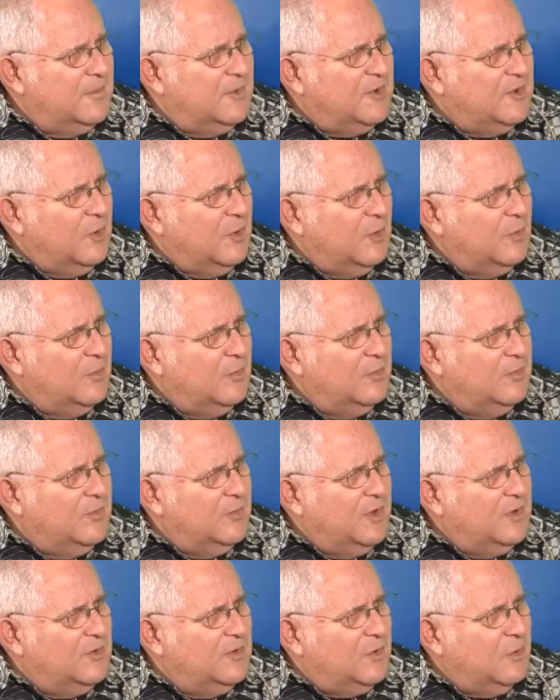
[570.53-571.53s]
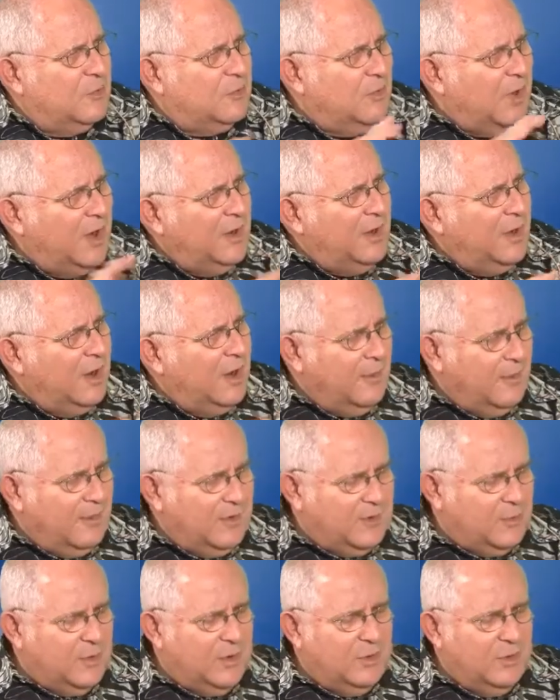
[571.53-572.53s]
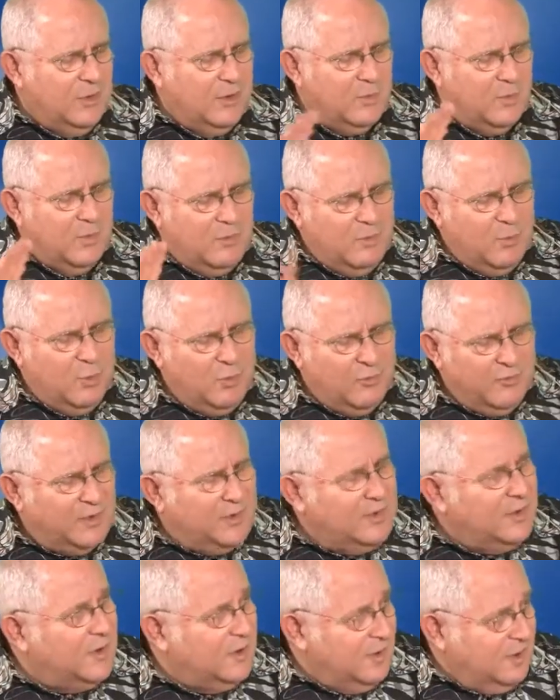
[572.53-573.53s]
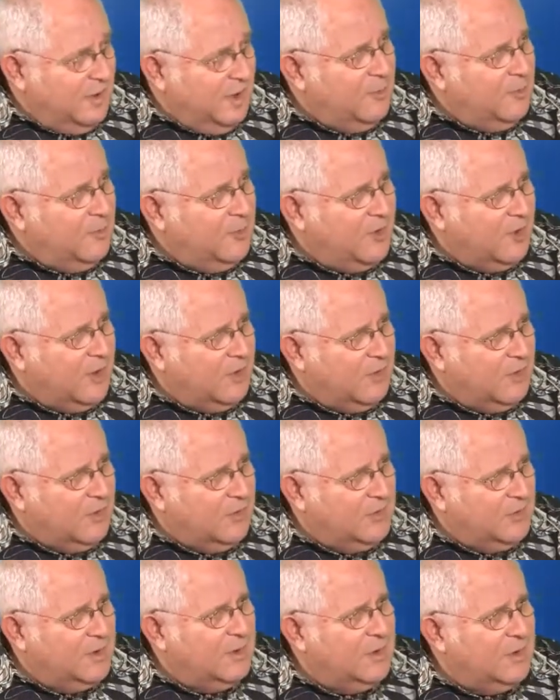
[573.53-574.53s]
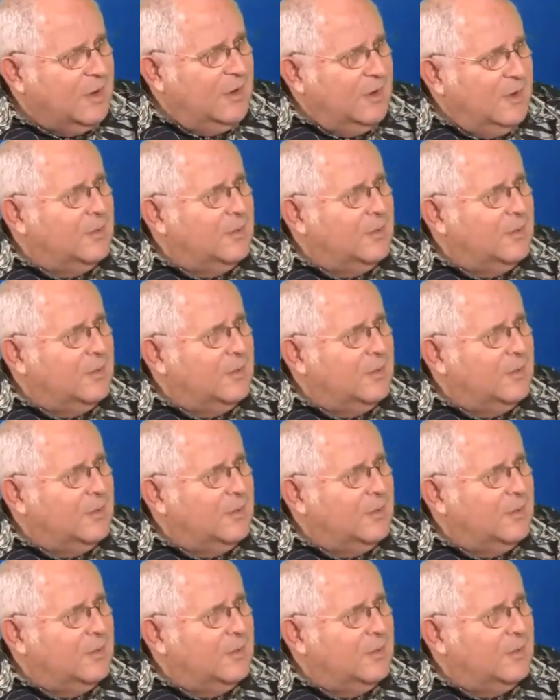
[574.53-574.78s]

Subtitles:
So right now, as we move into Empower, the